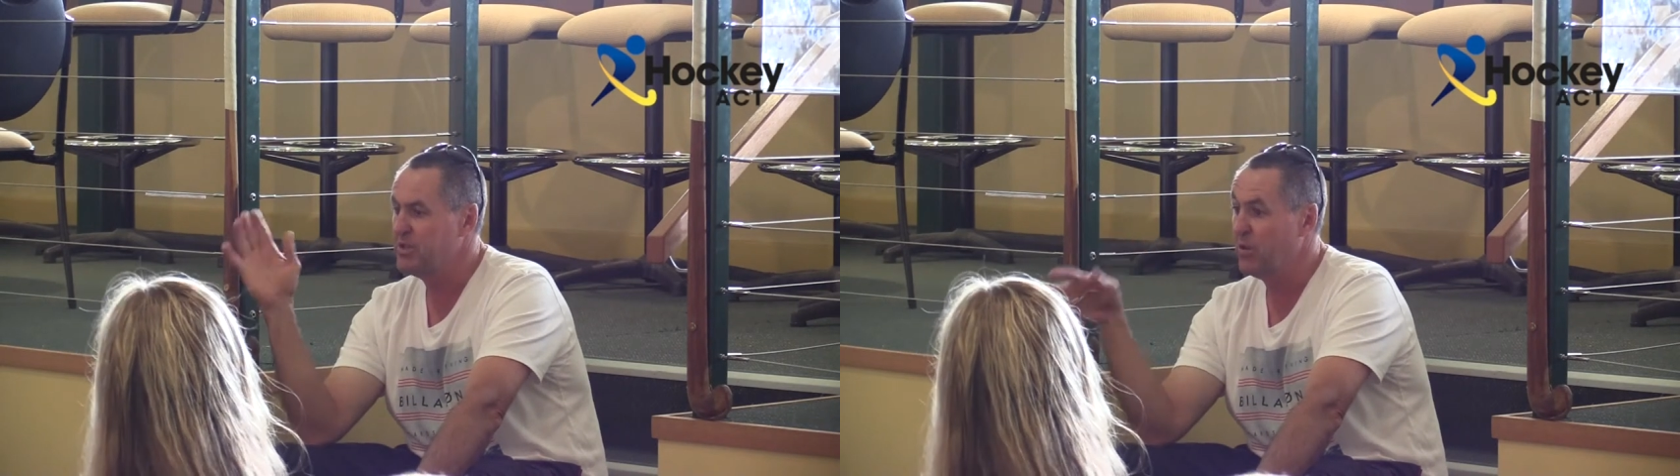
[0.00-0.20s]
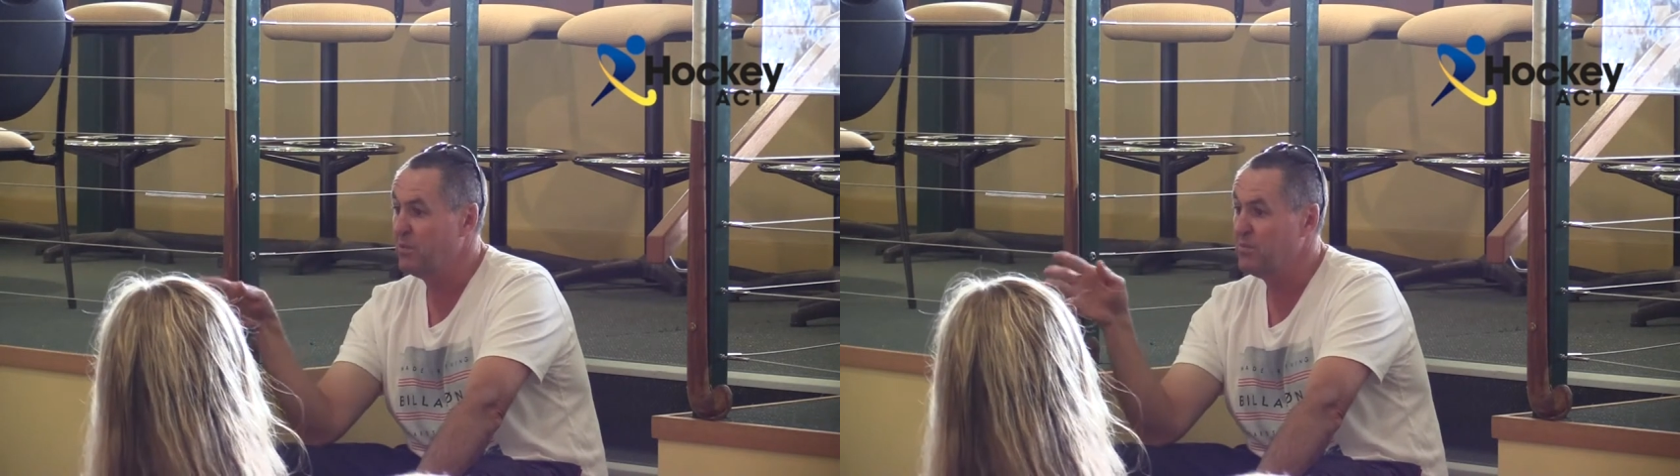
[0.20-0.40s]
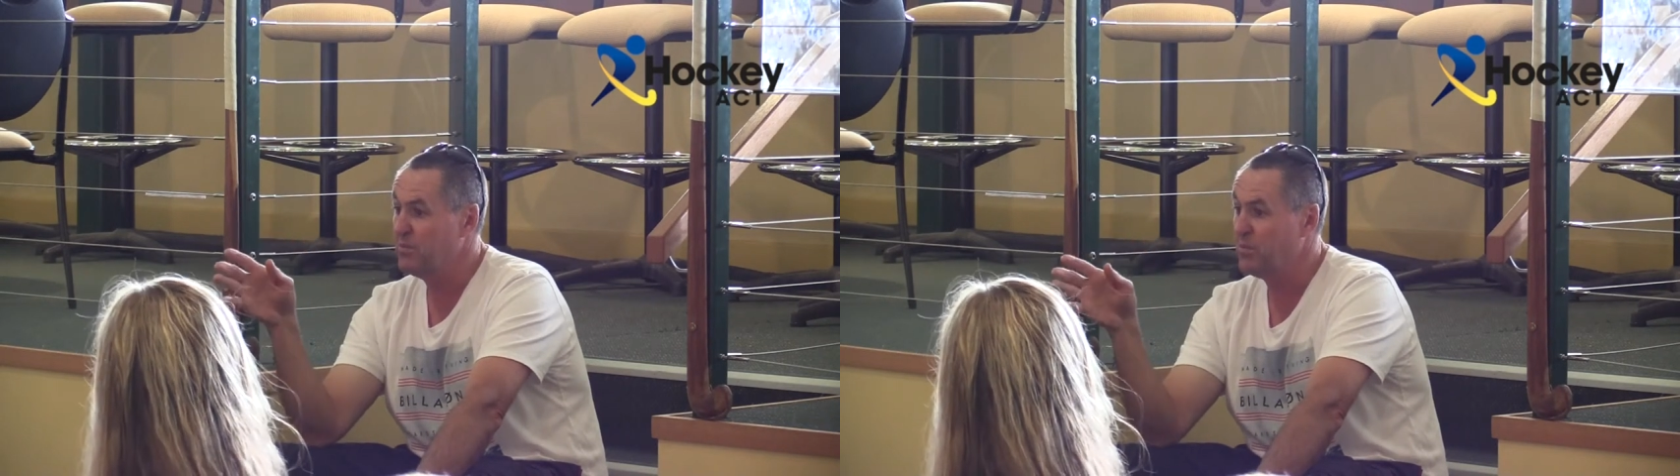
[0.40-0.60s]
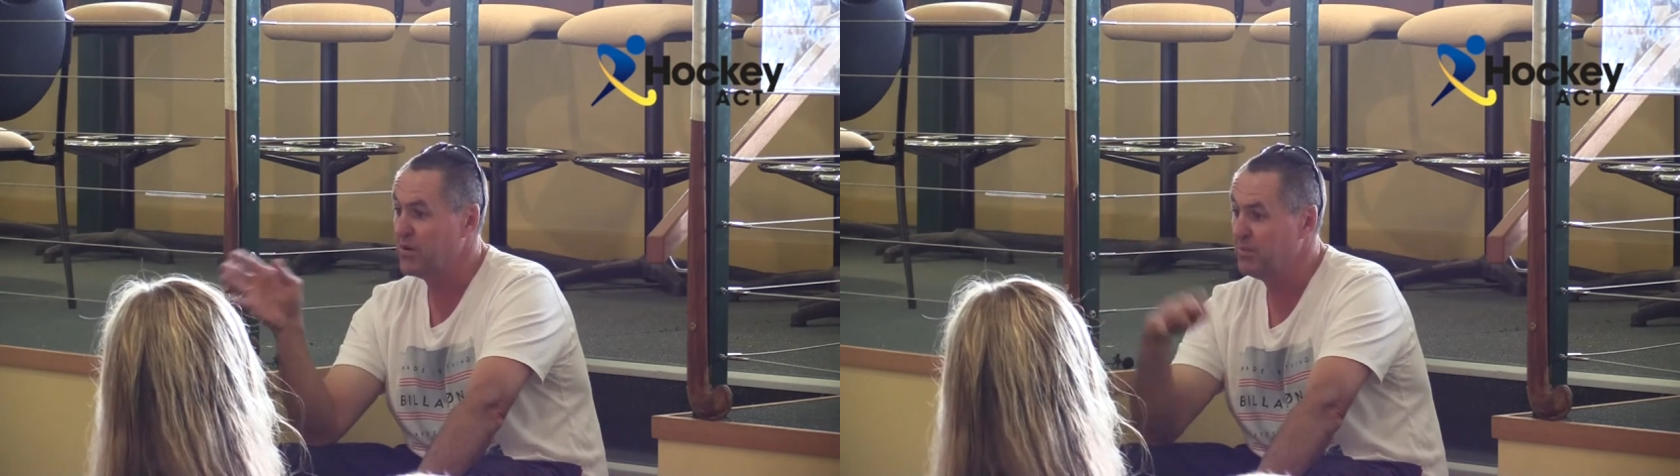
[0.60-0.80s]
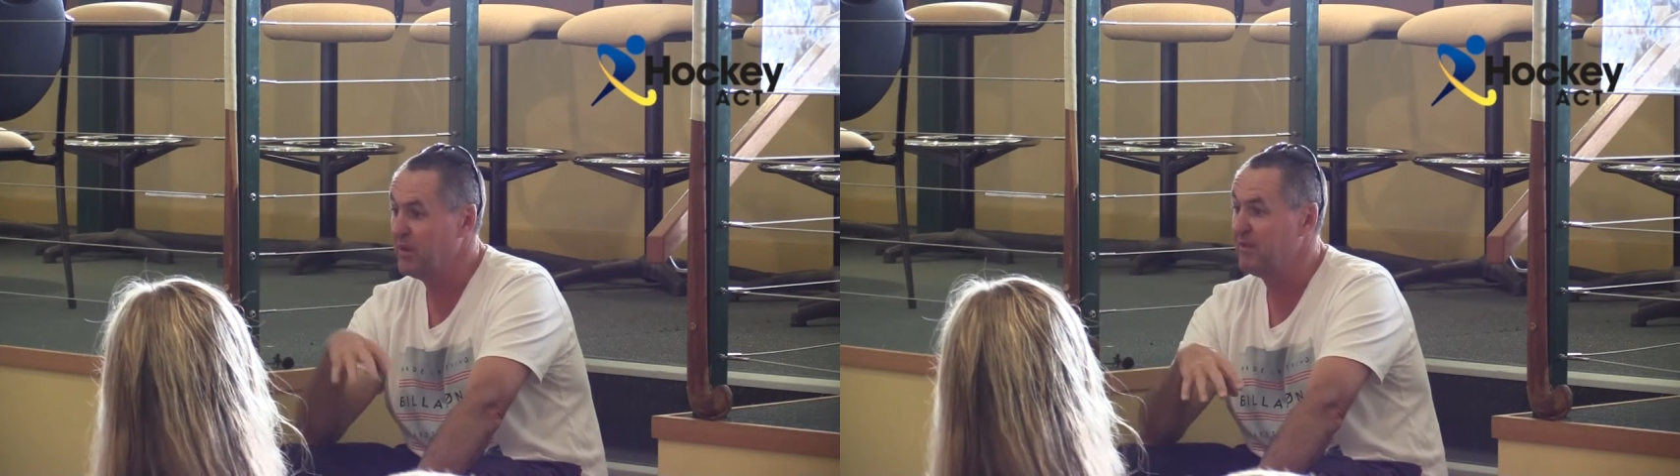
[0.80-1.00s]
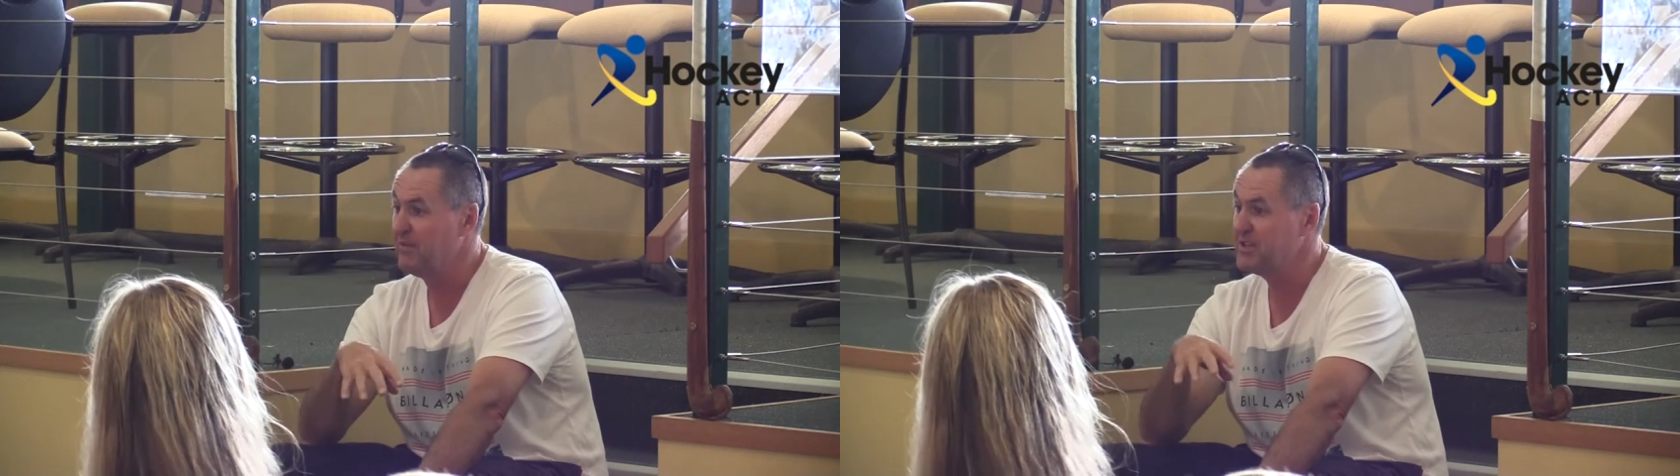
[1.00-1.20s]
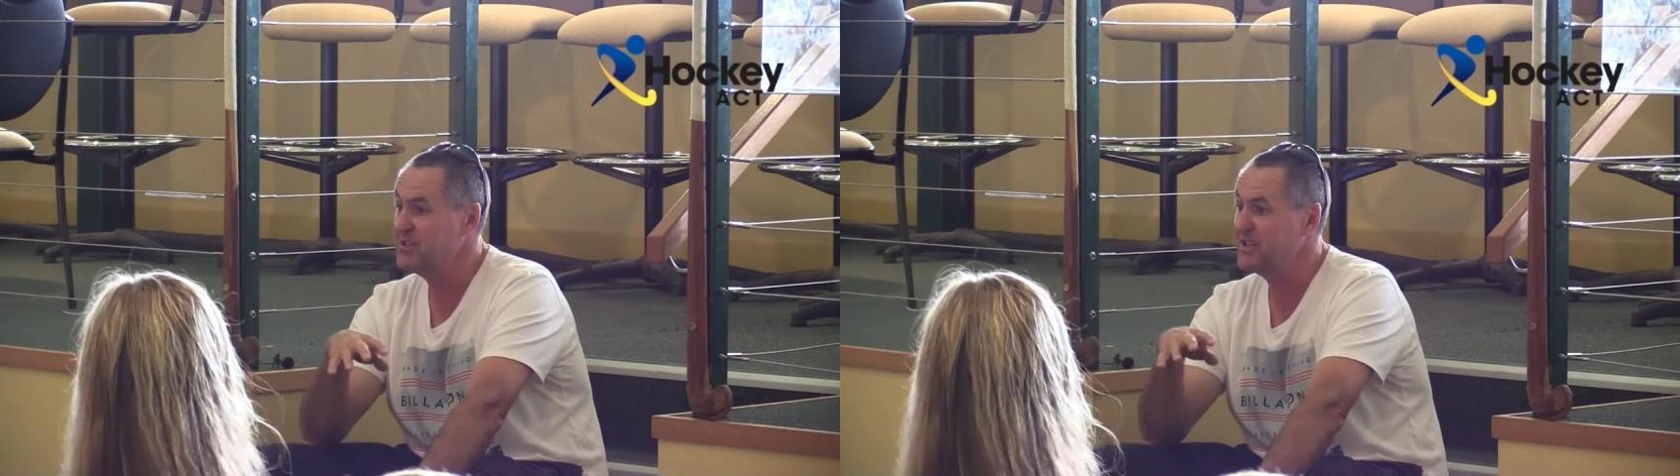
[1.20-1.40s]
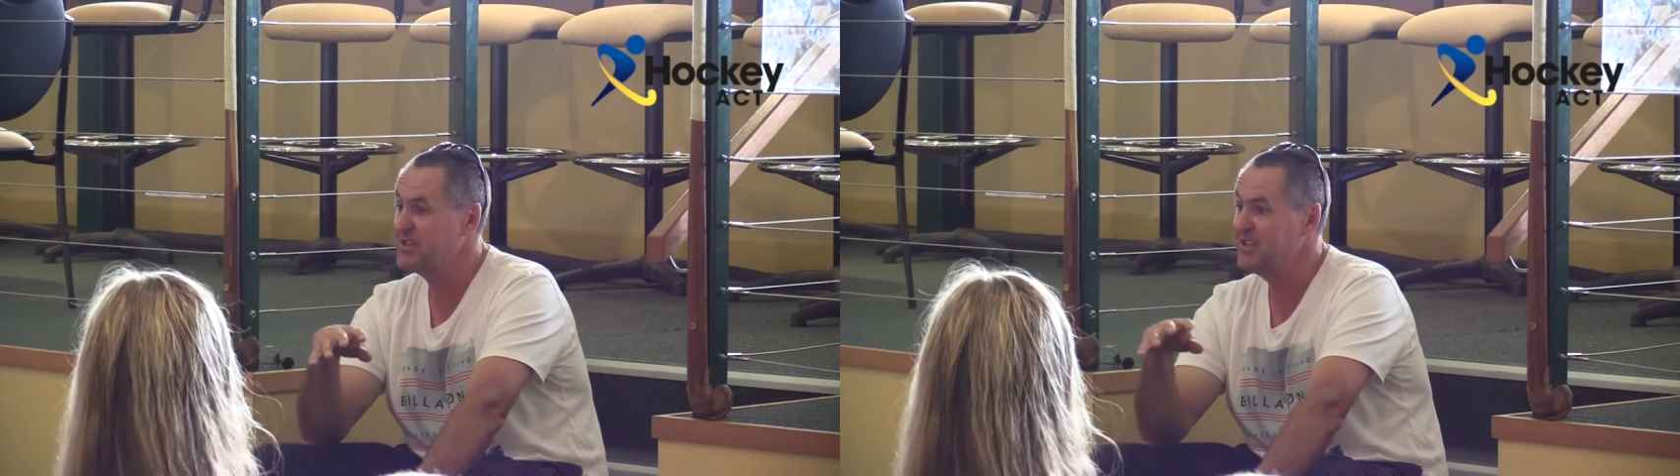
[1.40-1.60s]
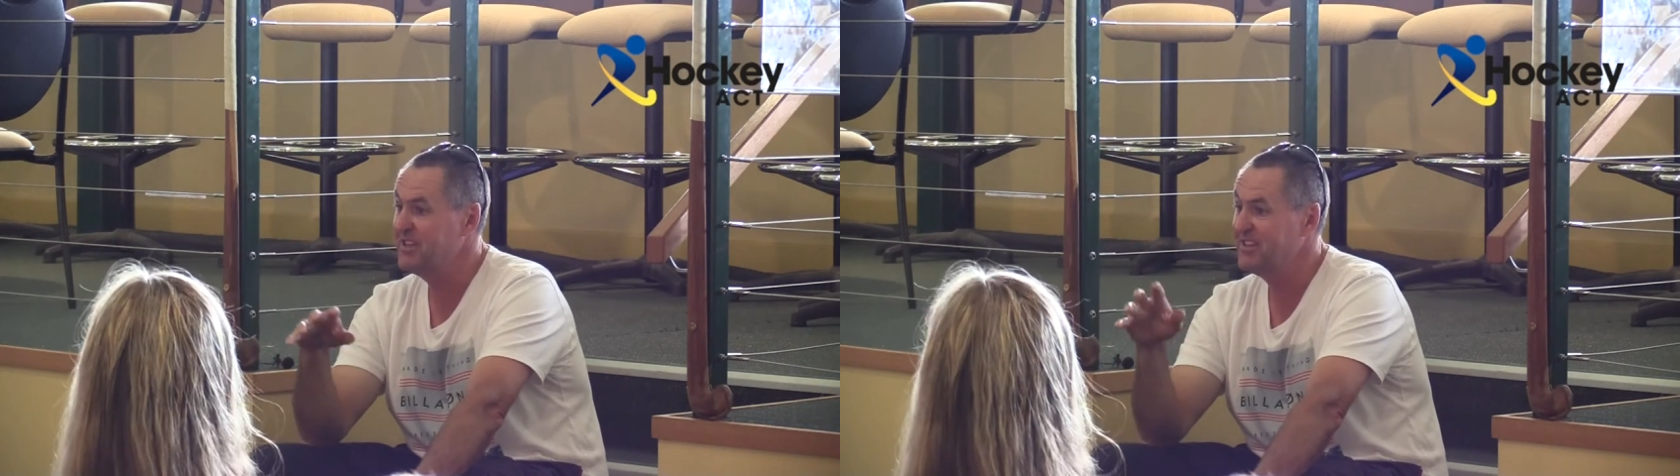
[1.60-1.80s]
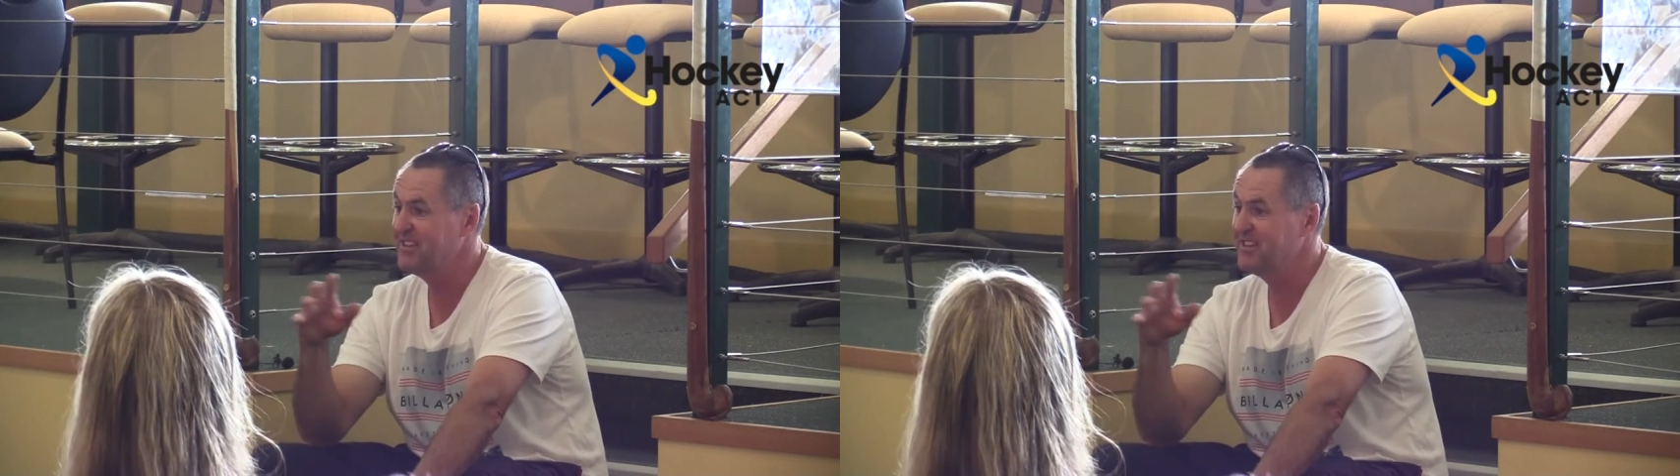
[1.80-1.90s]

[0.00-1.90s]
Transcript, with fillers: and I wanted to play vets next year.